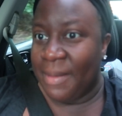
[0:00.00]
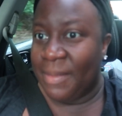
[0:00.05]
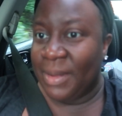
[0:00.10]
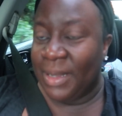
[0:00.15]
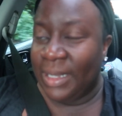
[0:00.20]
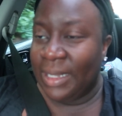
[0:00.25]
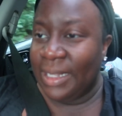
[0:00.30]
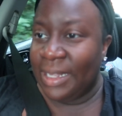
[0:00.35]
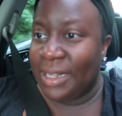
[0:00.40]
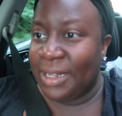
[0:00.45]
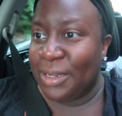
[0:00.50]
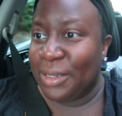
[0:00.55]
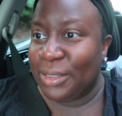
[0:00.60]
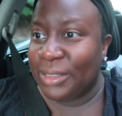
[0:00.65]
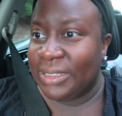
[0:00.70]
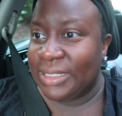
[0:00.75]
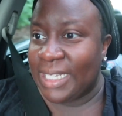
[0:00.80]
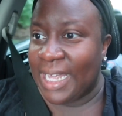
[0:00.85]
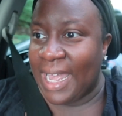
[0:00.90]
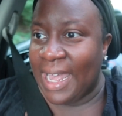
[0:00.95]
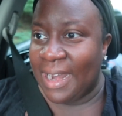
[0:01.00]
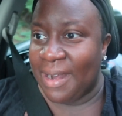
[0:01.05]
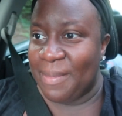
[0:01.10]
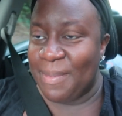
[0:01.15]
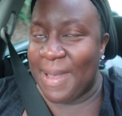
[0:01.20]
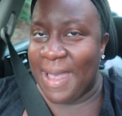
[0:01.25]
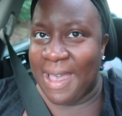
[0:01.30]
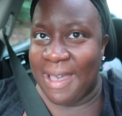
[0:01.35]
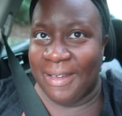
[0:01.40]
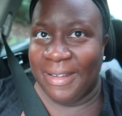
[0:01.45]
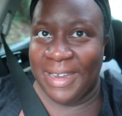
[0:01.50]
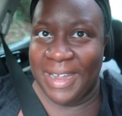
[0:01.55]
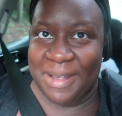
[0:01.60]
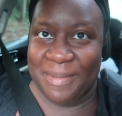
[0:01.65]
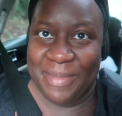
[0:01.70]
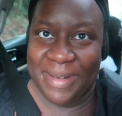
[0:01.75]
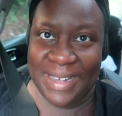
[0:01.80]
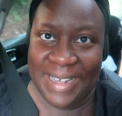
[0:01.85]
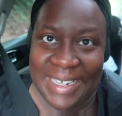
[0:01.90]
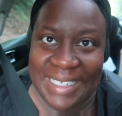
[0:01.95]
a little sad about
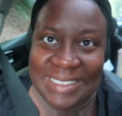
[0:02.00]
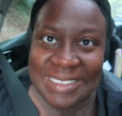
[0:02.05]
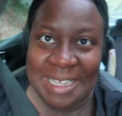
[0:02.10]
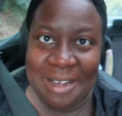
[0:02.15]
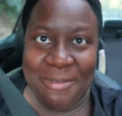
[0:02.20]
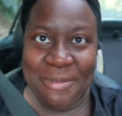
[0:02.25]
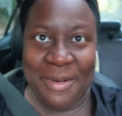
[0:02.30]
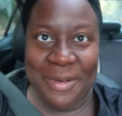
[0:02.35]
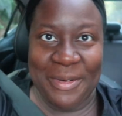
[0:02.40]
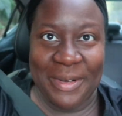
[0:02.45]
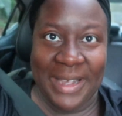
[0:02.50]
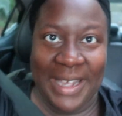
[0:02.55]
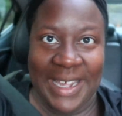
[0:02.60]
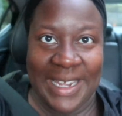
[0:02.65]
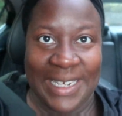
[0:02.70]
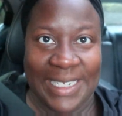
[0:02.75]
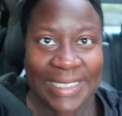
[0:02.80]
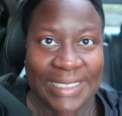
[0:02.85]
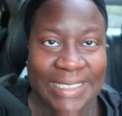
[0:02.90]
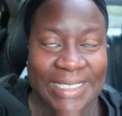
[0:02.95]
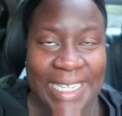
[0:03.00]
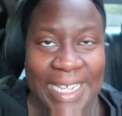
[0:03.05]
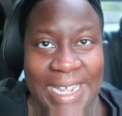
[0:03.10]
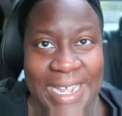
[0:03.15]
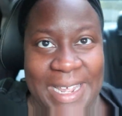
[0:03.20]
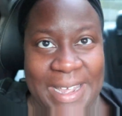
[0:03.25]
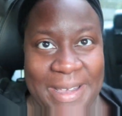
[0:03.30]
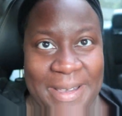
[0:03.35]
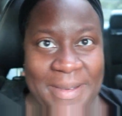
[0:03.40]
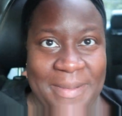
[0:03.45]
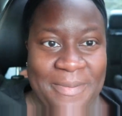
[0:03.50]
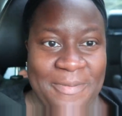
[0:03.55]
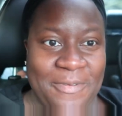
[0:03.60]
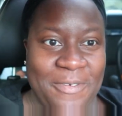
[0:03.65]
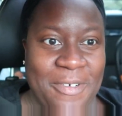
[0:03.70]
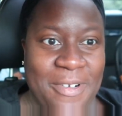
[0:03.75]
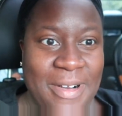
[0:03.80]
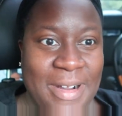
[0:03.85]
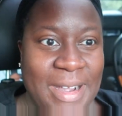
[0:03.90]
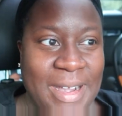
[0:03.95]
it because I won't get to see him
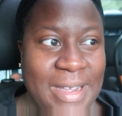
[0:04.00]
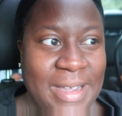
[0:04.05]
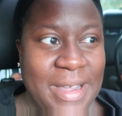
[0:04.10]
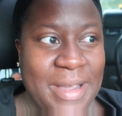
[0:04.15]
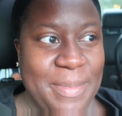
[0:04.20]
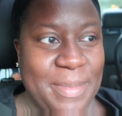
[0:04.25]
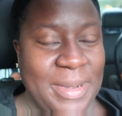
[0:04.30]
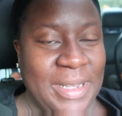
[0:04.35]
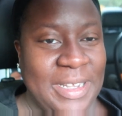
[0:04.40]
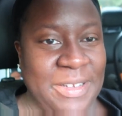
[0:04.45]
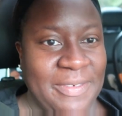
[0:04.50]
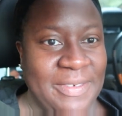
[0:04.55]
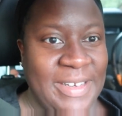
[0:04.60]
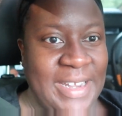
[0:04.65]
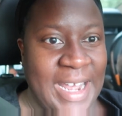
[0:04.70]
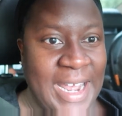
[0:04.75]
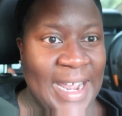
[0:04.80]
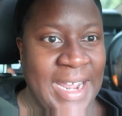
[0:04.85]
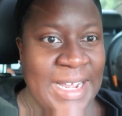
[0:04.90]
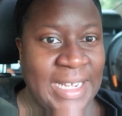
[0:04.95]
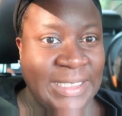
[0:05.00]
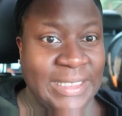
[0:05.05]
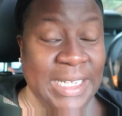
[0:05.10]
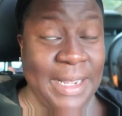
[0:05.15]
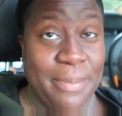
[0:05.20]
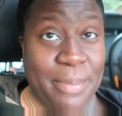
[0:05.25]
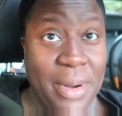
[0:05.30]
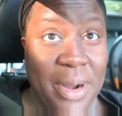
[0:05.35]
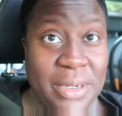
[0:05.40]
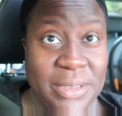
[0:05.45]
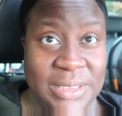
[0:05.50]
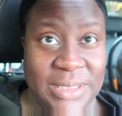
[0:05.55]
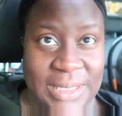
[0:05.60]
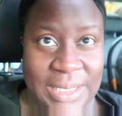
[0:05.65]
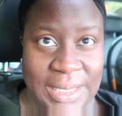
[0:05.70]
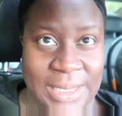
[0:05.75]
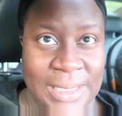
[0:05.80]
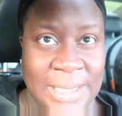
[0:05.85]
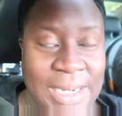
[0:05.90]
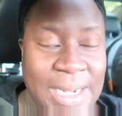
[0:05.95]
for a couple of days in
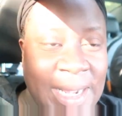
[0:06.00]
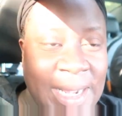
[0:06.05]
person.